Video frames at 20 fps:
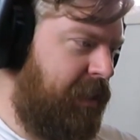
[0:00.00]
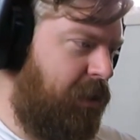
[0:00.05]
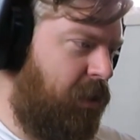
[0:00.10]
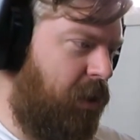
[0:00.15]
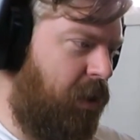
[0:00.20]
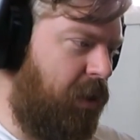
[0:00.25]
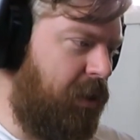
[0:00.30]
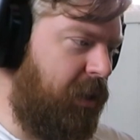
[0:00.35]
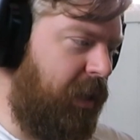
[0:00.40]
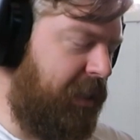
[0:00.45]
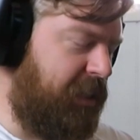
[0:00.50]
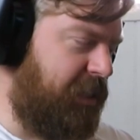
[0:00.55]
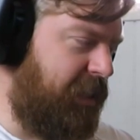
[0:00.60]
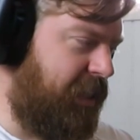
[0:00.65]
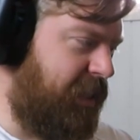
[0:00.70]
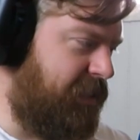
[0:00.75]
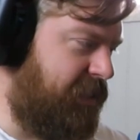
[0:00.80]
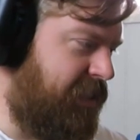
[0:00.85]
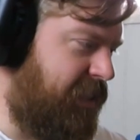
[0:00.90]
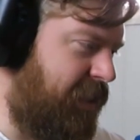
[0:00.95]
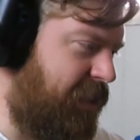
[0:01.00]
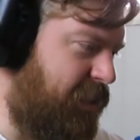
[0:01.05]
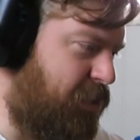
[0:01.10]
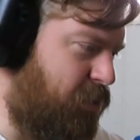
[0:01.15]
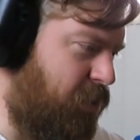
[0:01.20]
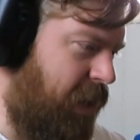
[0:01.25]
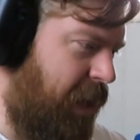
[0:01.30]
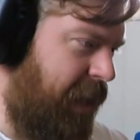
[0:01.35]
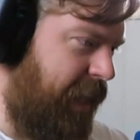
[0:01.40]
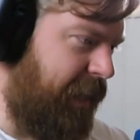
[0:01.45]
Oh, you actually can see the
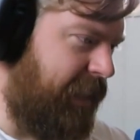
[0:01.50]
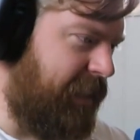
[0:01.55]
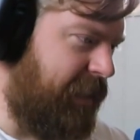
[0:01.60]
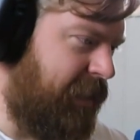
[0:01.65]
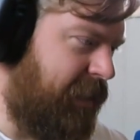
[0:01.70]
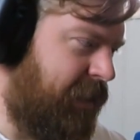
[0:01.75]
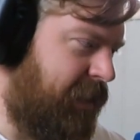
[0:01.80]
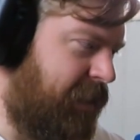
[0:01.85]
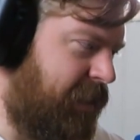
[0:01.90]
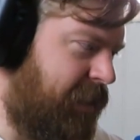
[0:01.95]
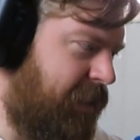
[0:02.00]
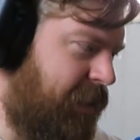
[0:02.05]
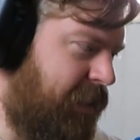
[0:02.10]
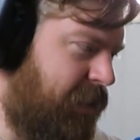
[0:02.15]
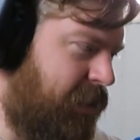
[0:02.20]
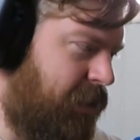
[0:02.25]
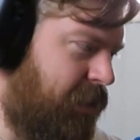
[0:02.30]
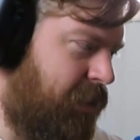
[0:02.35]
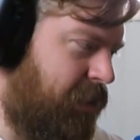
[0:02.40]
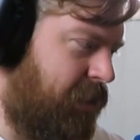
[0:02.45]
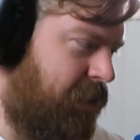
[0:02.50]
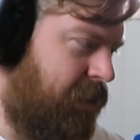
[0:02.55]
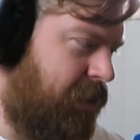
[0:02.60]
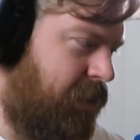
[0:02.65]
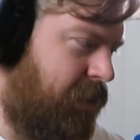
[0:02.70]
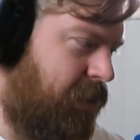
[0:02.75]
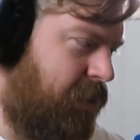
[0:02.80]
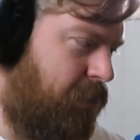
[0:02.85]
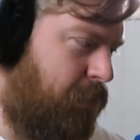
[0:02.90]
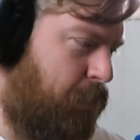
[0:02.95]
track.
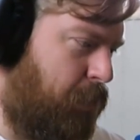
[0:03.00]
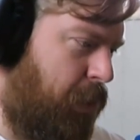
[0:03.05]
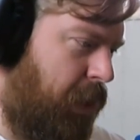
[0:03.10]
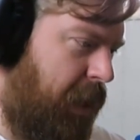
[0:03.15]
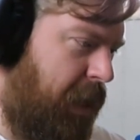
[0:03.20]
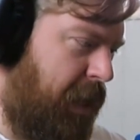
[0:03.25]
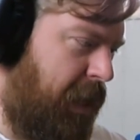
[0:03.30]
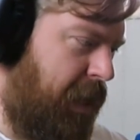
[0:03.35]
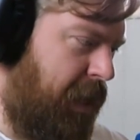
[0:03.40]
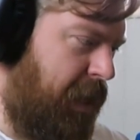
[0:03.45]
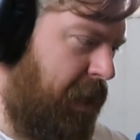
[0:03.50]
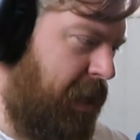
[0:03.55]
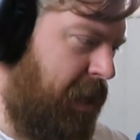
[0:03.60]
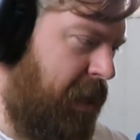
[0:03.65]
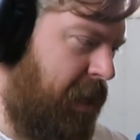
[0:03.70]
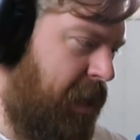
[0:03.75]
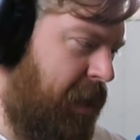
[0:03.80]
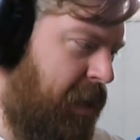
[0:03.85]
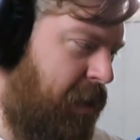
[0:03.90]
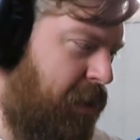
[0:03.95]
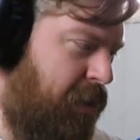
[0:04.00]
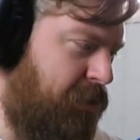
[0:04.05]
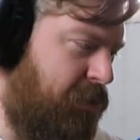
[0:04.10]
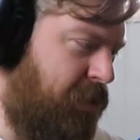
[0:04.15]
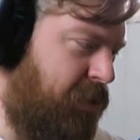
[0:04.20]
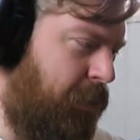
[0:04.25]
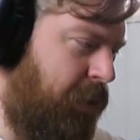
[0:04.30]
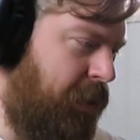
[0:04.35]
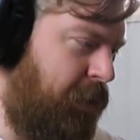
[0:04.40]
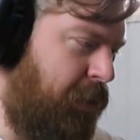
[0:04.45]
Wow.
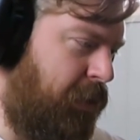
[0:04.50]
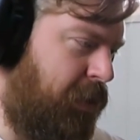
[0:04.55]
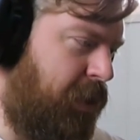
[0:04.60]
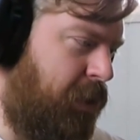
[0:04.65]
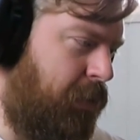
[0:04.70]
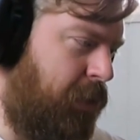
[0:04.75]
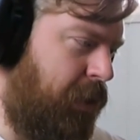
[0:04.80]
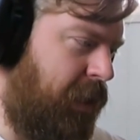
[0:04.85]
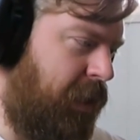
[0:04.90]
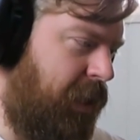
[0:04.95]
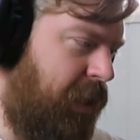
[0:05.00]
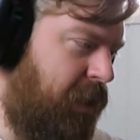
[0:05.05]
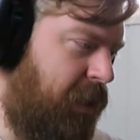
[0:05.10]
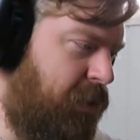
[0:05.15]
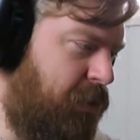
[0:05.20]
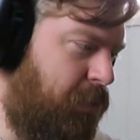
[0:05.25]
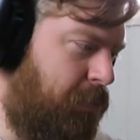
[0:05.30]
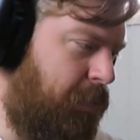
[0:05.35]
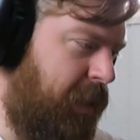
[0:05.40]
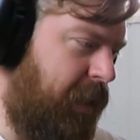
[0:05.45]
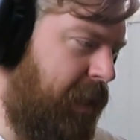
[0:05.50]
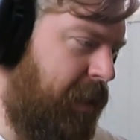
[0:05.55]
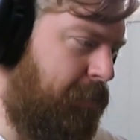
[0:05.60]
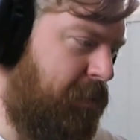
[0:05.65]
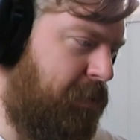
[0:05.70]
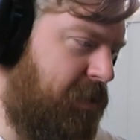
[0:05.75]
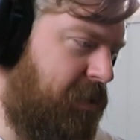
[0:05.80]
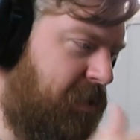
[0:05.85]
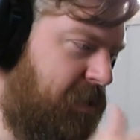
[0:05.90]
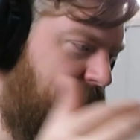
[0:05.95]
So when you're queuing here, you'll be able to